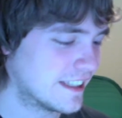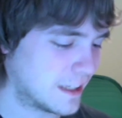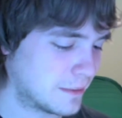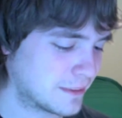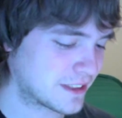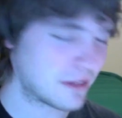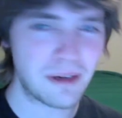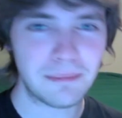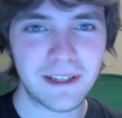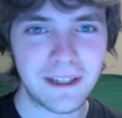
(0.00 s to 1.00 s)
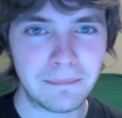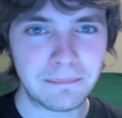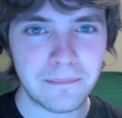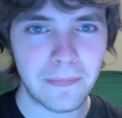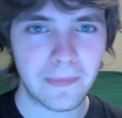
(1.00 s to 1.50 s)
It's a co-op game.
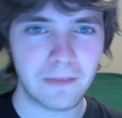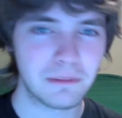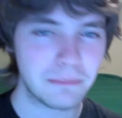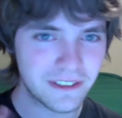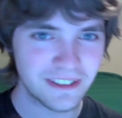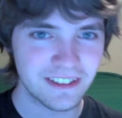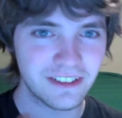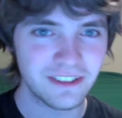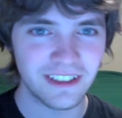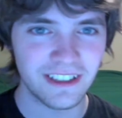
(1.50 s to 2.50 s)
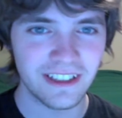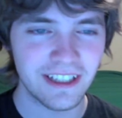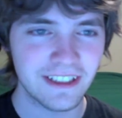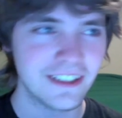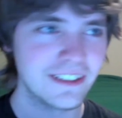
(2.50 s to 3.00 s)
One person's using the
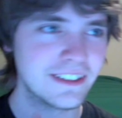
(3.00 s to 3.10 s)
light gun,